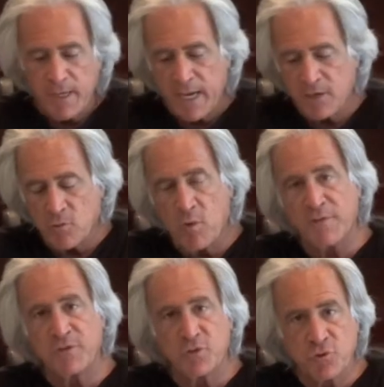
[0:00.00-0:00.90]
and your
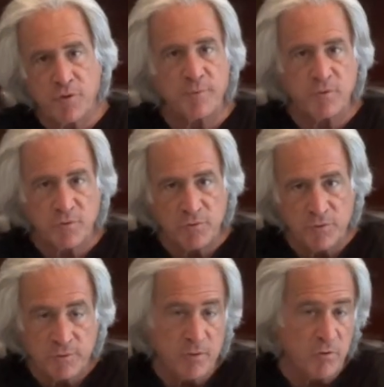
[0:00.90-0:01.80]
wife's contributing to
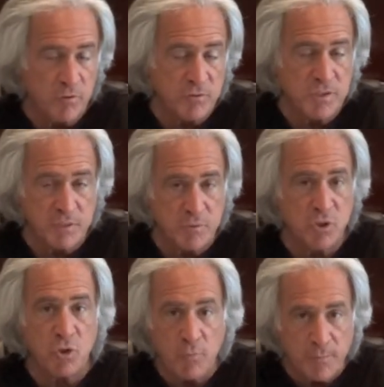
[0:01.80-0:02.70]
it, although it seems
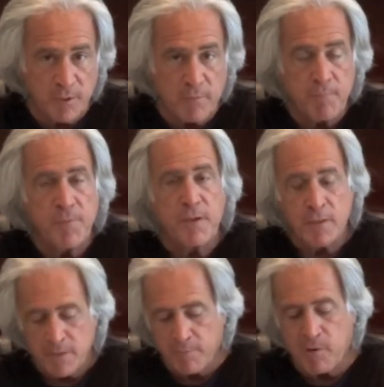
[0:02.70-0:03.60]
stupid,
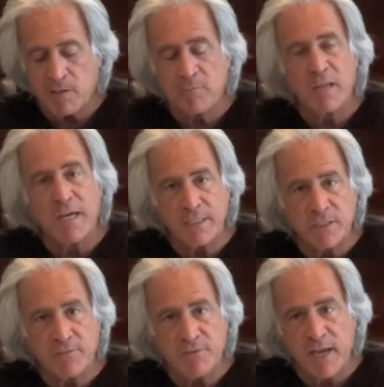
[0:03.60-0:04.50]
the bottom line is
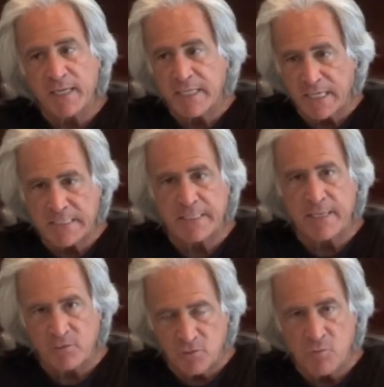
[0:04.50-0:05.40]
the fact, yes,
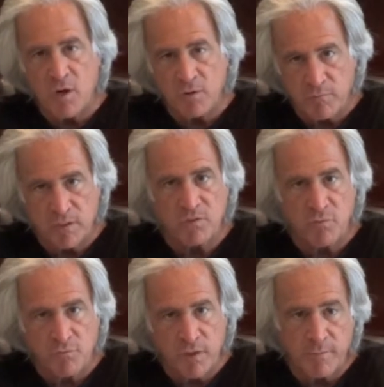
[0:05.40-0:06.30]
they do want a
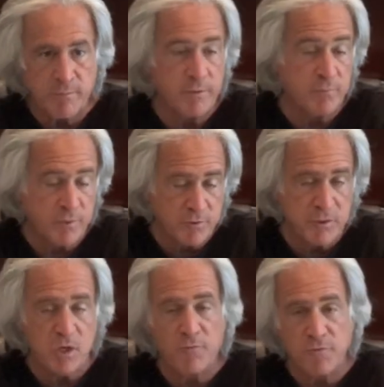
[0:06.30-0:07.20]
rental agreement between
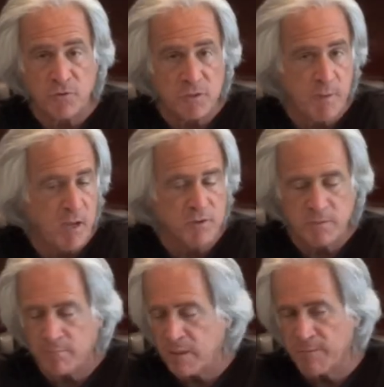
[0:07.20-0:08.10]
yourself and your spouse.
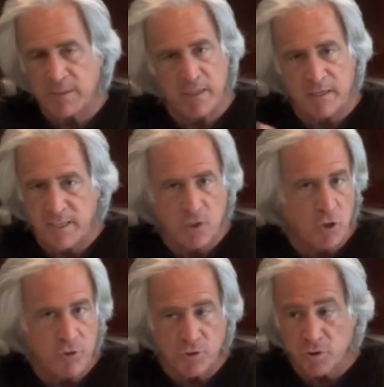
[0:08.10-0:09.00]
And but let me tell you, they
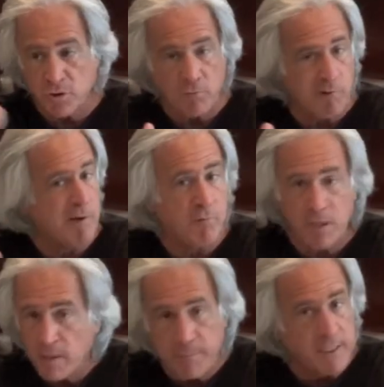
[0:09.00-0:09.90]
know you're just going to write
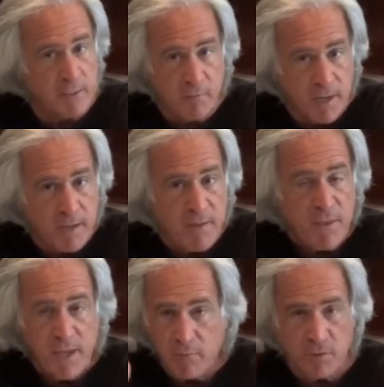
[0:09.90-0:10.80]
one up anyway,
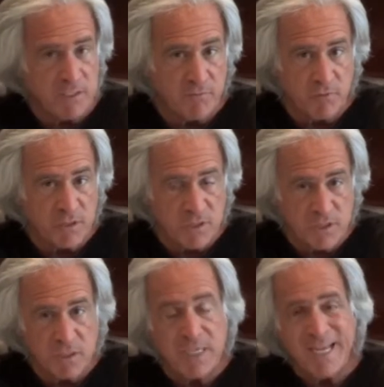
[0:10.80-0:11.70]
and one never
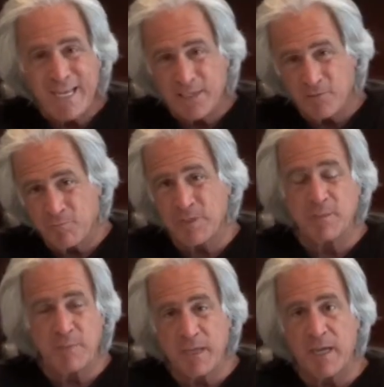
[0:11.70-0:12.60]
existed. And the
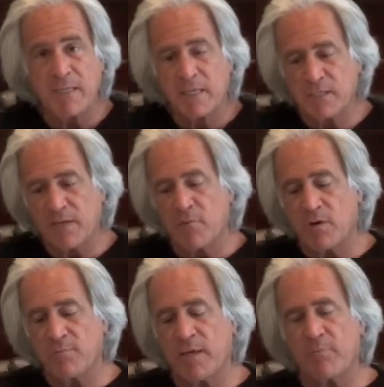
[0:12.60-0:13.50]
reason behind that is they
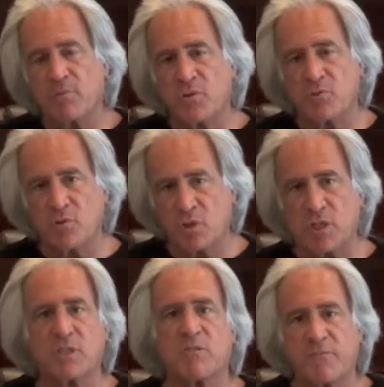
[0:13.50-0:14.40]
want to be able to
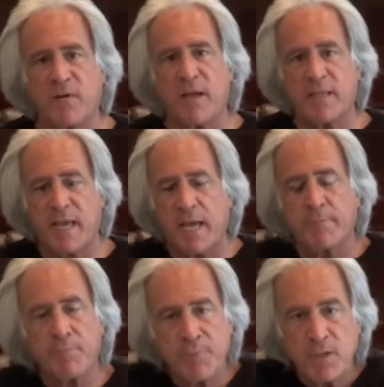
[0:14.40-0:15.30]
justify that